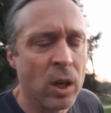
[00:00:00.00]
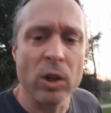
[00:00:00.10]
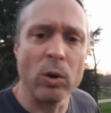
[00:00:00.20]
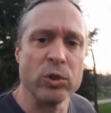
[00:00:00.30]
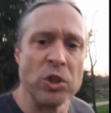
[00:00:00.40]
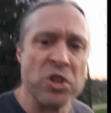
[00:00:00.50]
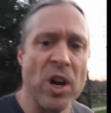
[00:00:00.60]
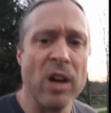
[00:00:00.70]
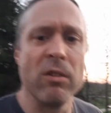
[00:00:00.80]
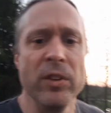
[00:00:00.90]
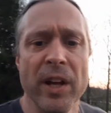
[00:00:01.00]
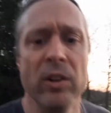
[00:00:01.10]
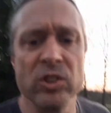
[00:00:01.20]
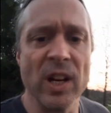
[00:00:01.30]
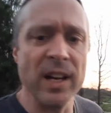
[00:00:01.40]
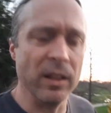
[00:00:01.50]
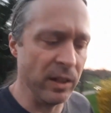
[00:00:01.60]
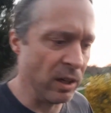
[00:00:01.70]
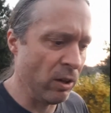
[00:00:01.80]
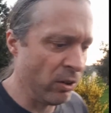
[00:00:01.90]
culture shock on the other side of
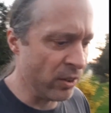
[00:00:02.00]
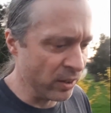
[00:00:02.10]
the earth.